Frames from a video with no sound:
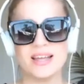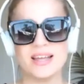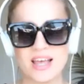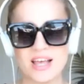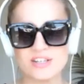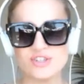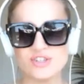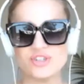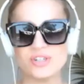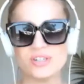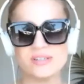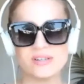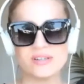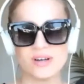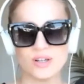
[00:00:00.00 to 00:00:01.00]
Kitsch
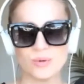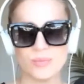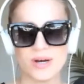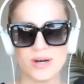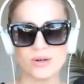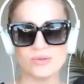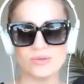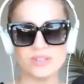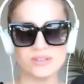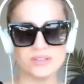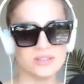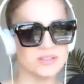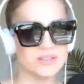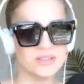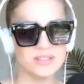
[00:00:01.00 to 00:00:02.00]
is all about
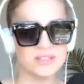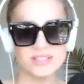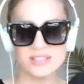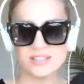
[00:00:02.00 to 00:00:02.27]
little